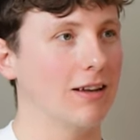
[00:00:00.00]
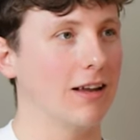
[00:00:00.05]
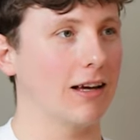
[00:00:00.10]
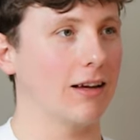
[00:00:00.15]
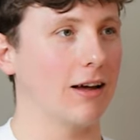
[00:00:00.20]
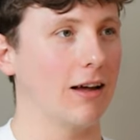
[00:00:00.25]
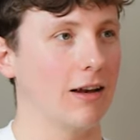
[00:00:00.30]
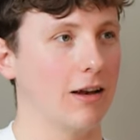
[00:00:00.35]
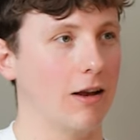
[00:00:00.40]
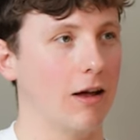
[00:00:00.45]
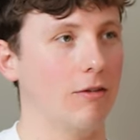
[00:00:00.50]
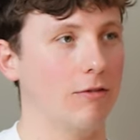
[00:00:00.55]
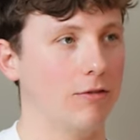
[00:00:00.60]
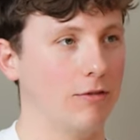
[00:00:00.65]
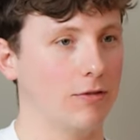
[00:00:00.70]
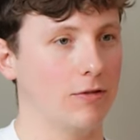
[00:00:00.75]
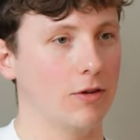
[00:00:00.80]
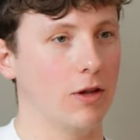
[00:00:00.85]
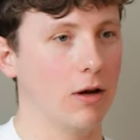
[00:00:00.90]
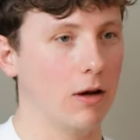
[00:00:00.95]
Like, I
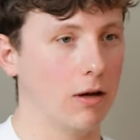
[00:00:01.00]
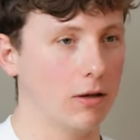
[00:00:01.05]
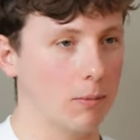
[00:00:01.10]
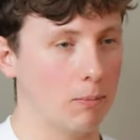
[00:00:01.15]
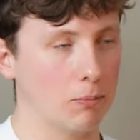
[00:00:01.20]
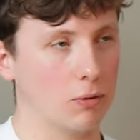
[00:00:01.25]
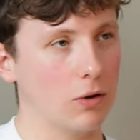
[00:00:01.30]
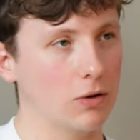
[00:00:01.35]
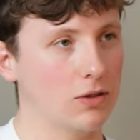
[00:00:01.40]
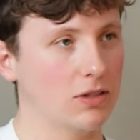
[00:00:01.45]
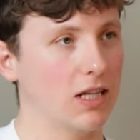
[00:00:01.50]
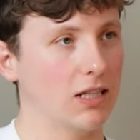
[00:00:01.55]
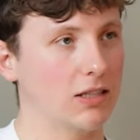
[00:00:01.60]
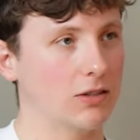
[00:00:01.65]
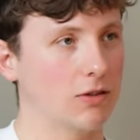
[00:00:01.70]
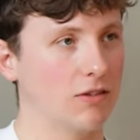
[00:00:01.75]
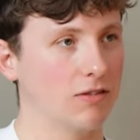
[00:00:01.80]
love the process